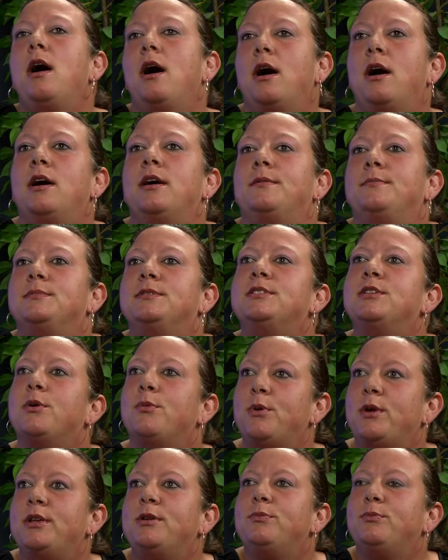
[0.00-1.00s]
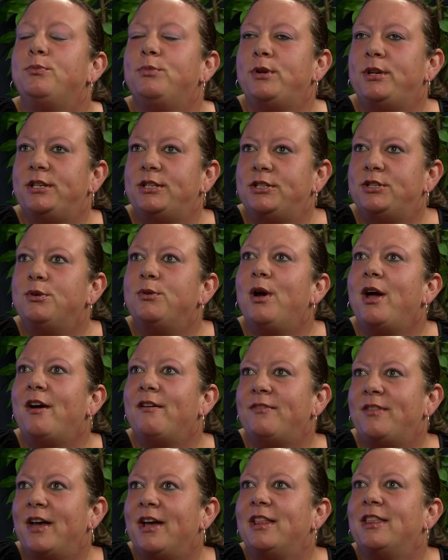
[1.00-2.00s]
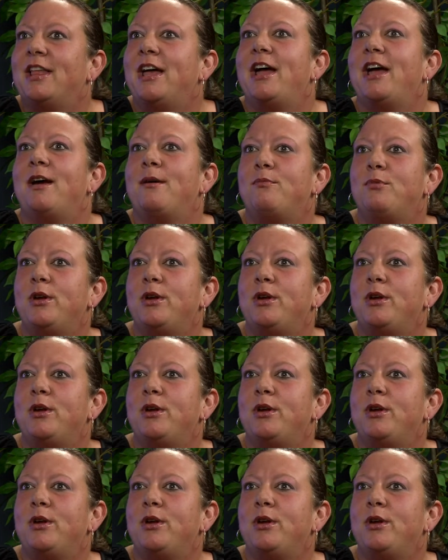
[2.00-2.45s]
Um, so we, we do have that lab.